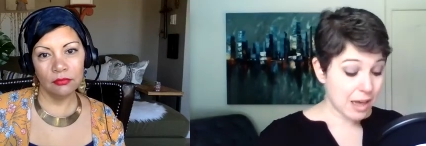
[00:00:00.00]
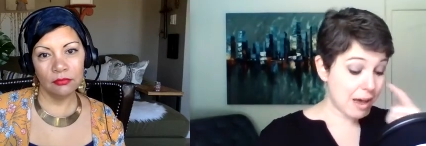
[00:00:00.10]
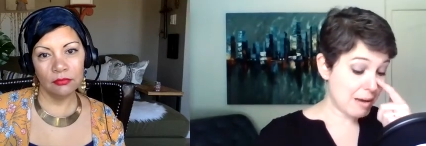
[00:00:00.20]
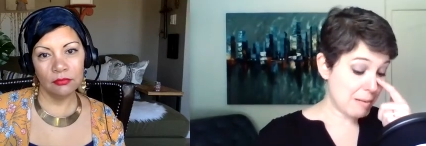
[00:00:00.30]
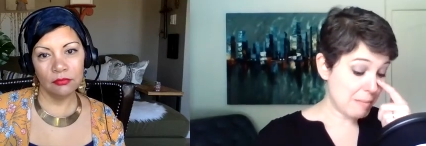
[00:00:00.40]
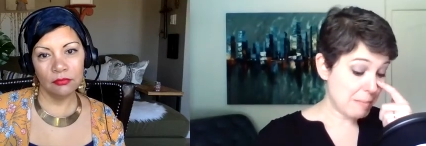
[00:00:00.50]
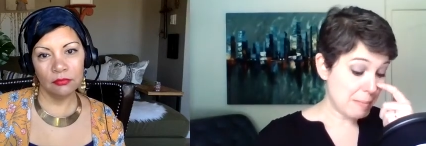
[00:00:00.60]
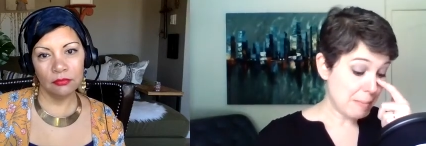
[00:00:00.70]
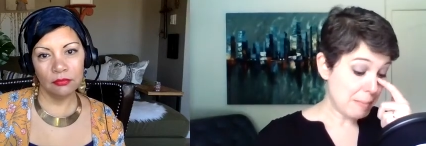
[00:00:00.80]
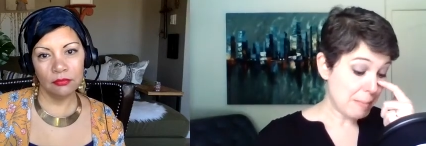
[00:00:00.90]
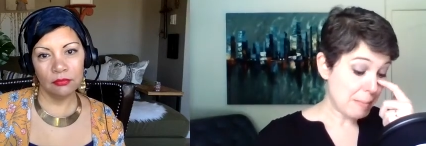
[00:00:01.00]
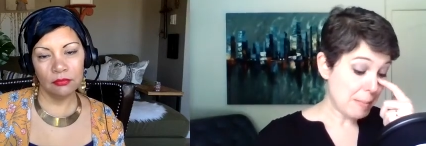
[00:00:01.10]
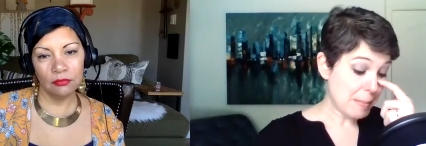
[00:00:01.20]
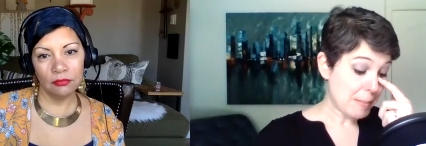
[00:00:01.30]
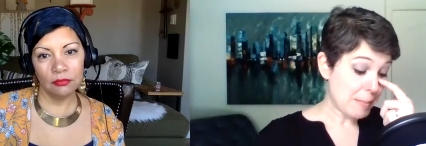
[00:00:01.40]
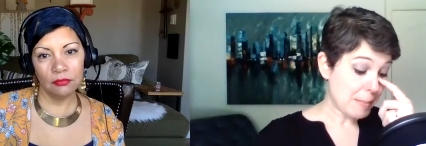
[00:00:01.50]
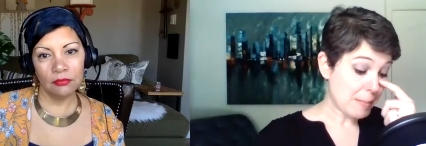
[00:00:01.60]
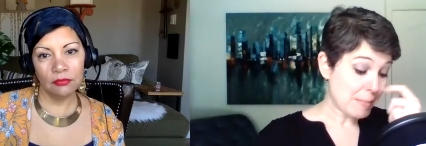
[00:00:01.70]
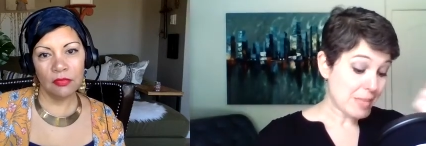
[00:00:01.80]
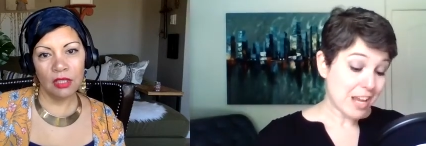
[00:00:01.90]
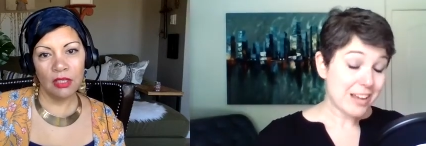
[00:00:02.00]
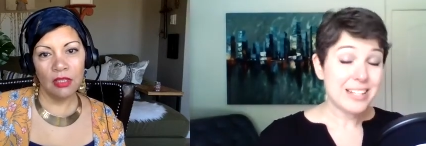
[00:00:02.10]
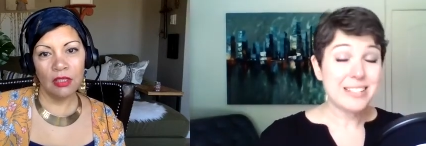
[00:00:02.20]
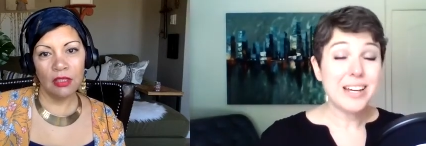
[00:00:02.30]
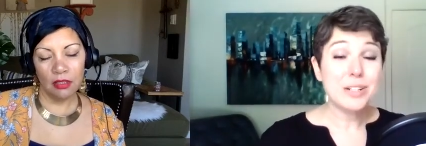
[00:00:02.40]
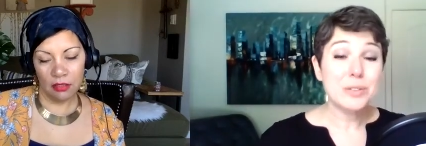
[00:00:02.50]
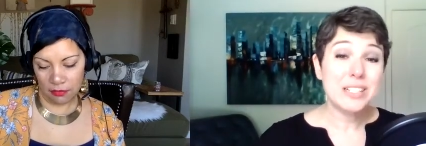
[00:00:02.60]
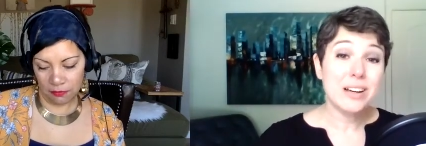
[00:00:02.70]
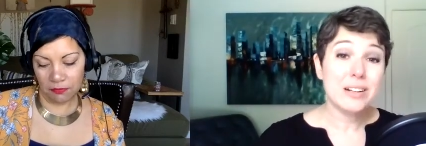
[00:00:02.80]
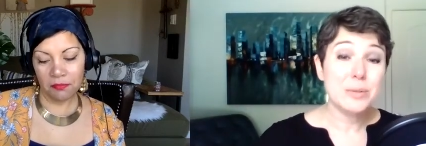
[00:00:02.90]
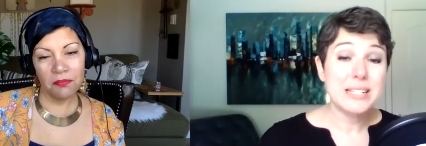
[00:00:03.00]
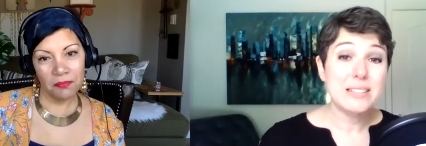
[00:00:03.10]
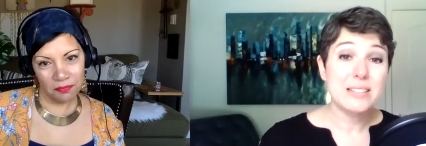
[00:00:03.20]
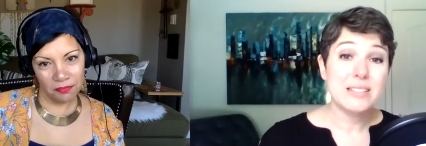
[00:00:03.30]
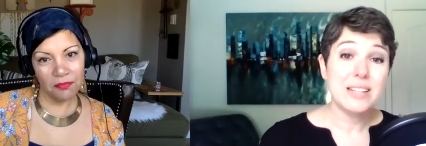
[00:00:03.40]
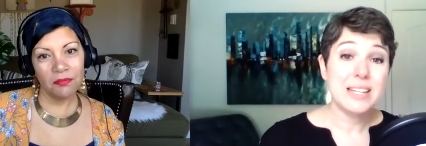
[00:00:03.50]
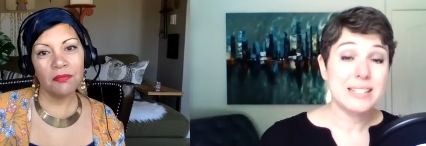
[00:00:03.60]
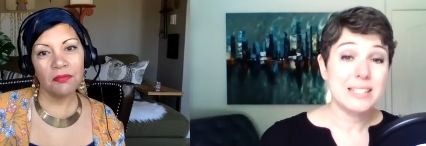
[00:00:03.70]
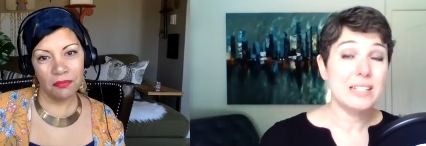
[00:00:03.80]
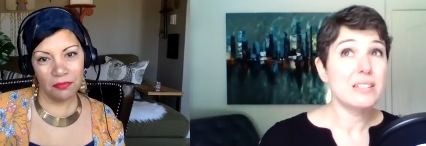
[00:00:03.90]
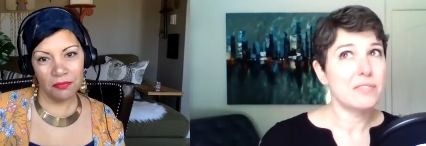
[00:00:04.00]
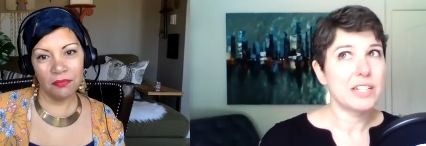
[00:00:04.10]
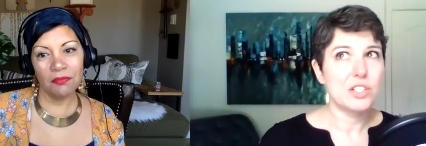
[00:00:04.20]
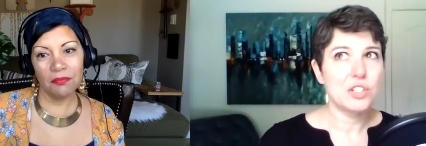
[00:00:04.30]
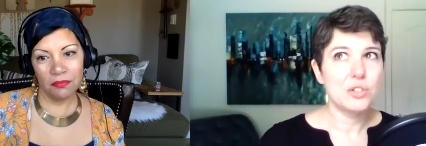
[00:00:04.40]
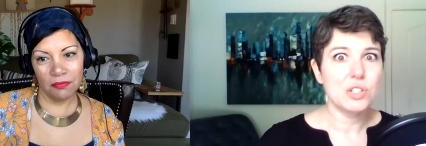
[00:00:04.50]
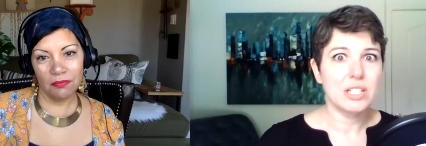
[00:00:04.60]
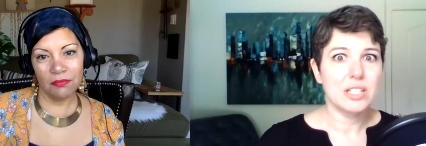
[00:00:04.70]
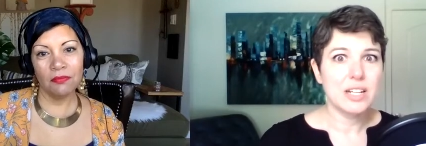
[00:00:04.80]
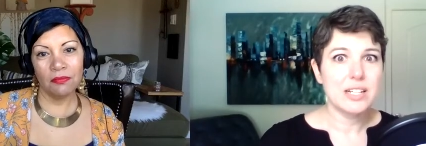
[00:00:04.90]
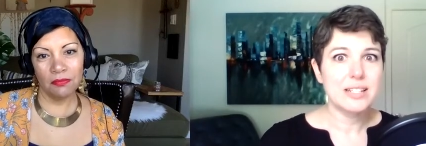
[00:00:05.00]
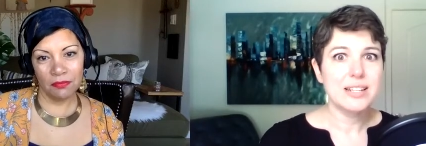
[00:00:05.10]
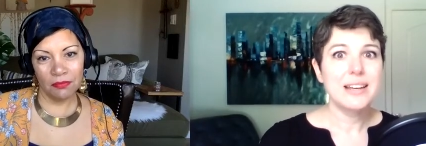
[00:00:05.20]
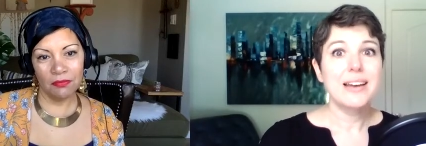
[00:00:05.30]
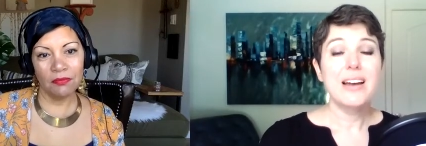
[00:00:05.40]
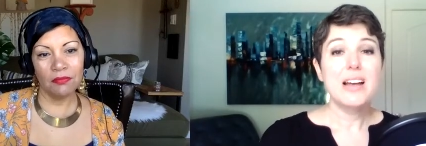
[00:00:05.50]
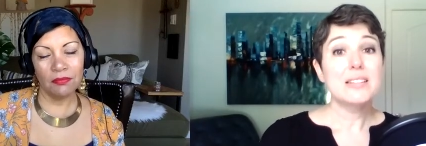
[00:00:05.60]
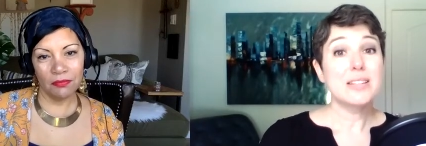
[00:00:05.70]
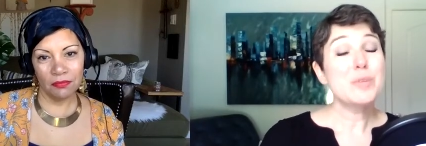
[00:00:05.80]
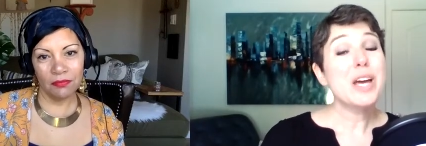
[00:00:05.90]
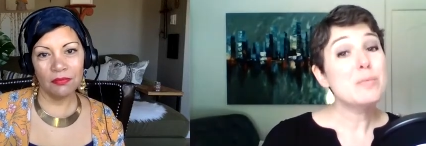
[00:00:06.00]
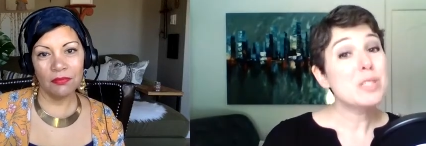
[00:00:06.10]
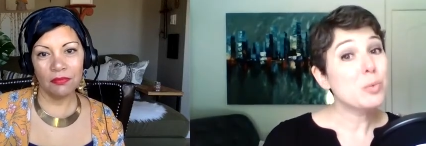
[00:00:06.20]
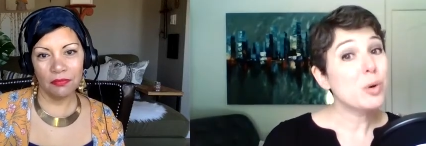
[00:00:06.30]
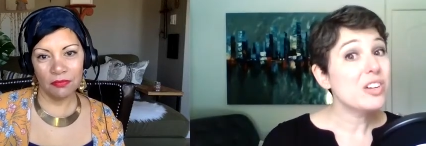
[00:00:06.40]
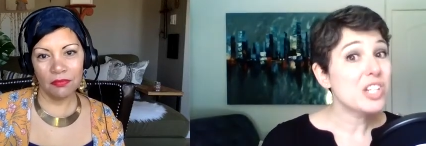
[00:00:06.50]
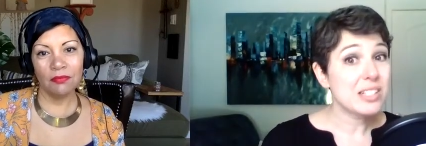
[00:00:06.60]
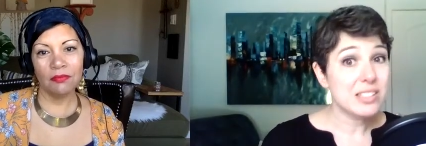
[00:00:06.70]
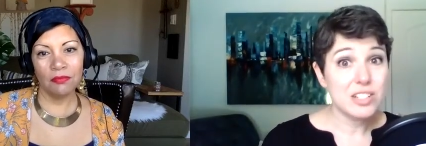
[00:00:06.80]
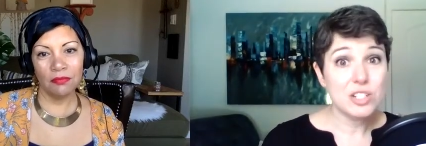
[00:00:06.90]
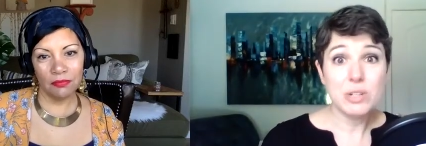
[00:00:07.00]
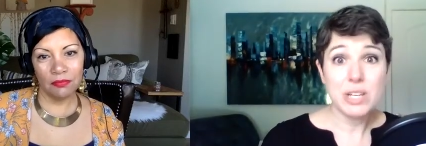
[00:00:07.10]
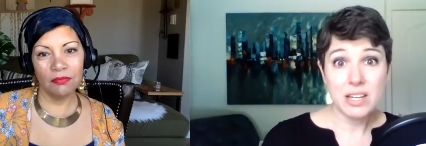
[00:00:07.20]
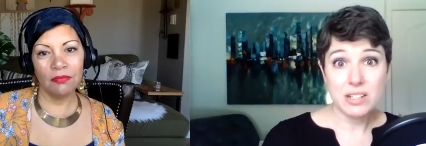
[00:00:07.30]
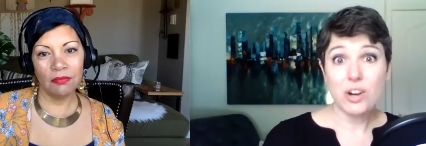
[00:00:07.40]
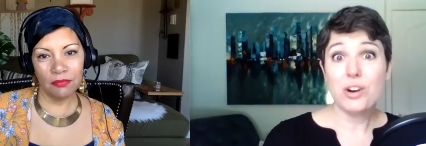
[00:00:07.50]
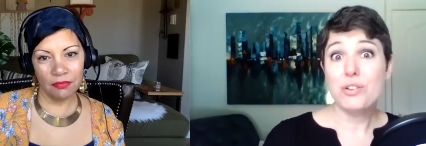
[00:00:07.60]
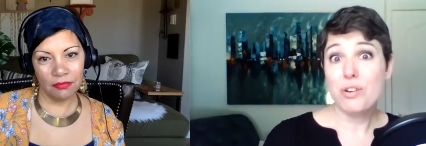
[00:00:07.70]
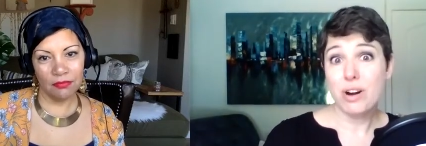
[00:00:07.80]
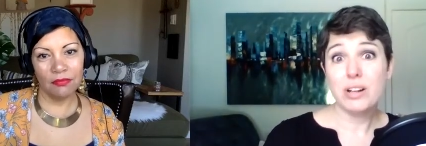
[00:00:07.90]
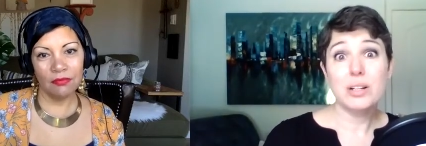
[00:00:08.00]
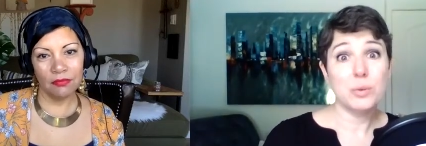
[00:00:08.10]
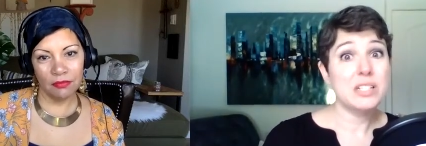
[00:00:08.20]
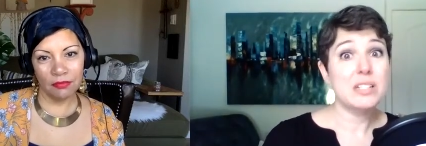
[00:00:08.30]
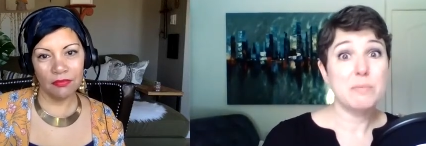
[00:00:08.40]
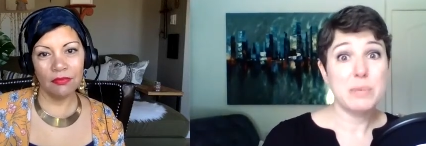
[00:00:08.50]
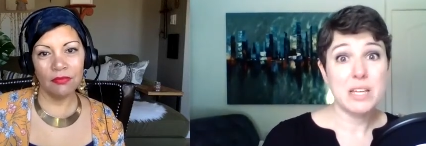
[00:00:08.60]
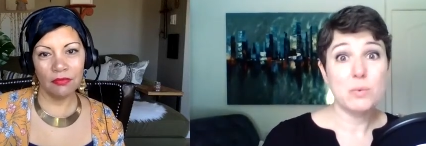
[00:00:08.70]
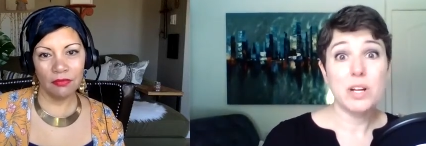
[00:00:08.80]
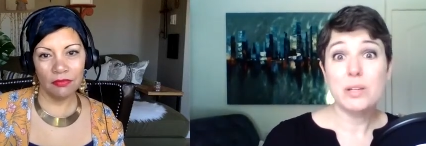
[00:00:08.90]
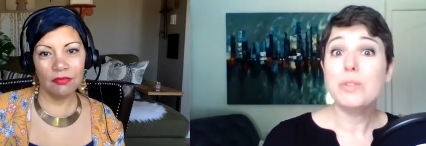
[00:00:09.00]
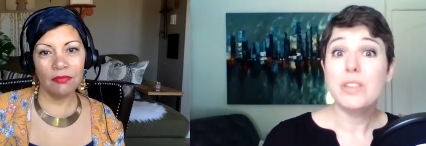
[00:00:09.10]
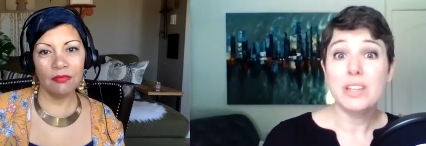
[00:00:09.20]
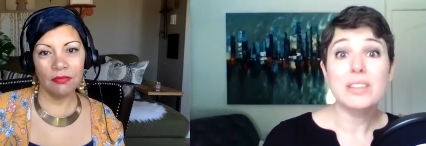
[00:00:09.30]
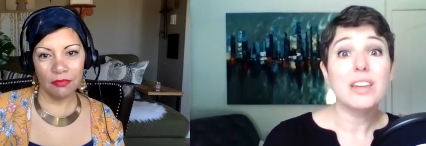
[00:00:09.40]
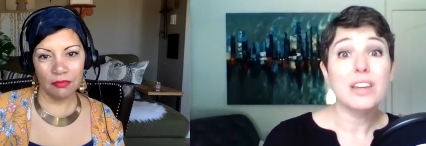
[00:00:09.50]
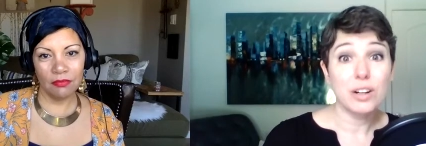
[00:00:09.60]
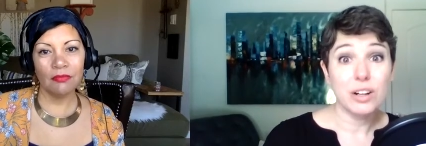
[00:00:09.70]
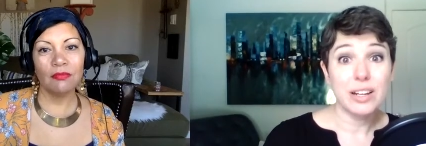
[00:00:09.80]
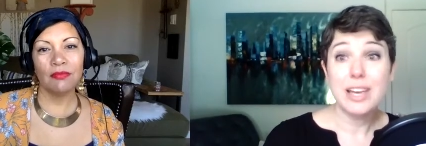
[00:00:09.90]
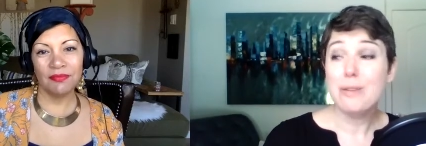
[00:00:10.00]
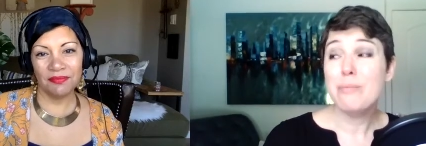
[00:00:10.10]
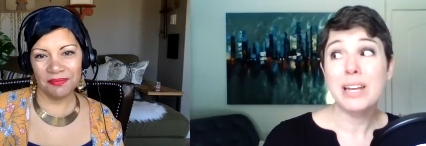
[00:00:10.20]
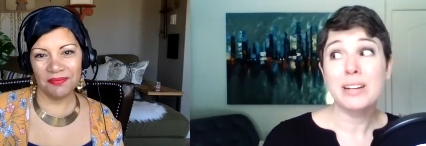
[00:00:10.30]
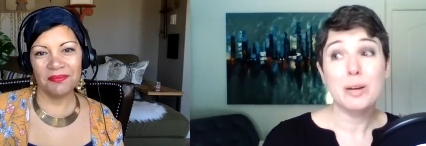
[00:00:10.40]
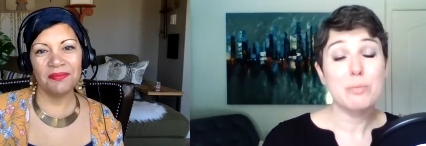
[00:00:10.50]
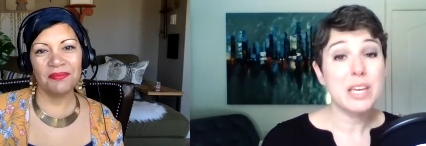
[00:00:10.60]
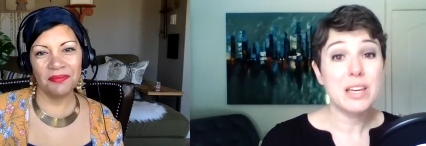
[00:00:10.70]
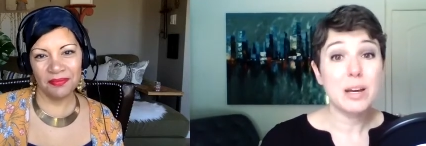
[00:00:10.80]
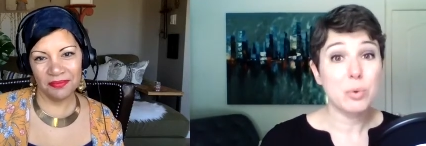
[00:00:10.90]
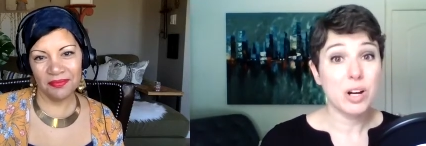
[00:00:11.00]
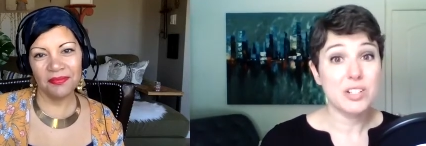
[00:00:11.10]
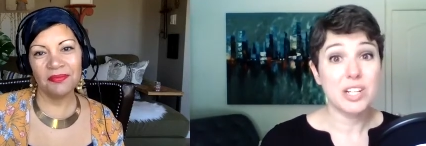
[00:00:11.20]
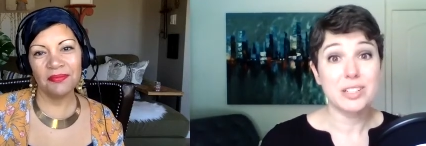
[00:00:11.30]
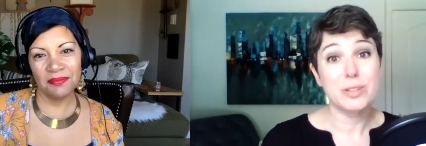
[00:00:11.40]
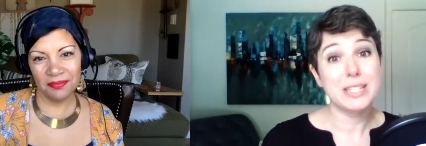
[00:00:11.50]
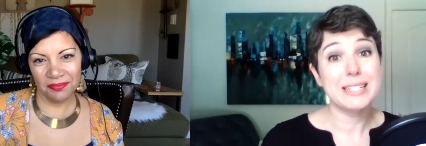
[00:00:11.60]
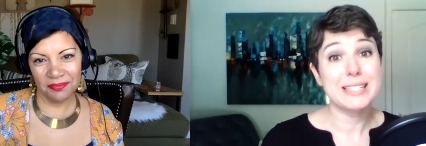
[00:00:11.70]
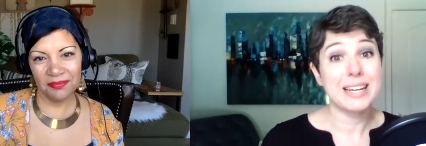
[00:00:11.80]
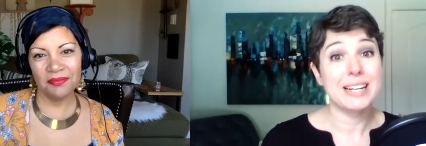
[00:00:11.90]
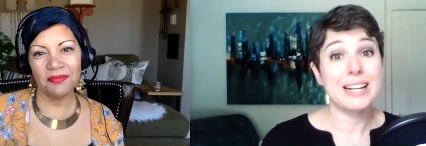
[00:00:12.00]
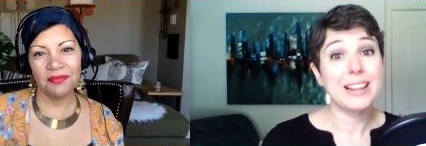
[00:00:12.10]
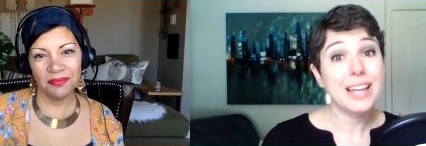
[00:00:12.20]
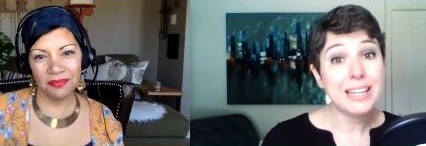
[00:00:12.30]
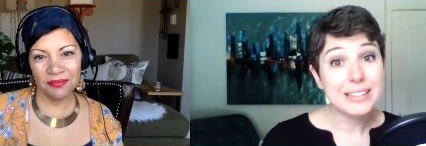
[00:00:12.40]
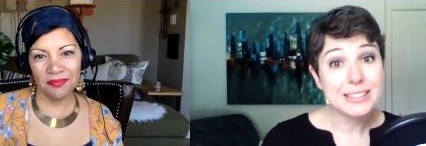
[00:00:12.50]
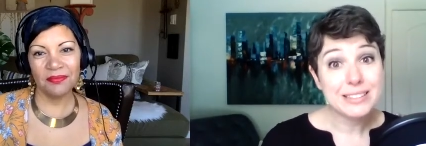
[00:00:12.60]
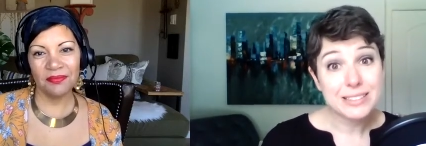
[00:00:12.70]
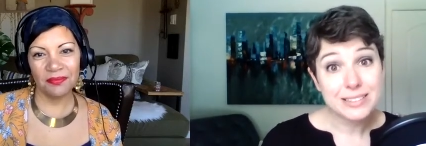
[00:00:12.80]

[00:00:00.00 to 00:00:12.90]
Speaker 1: um, it's not only not always instant, in fact, it's usually not, sometimes the projects that you get are not going to be what you think that they are. It may not be a project with a design client,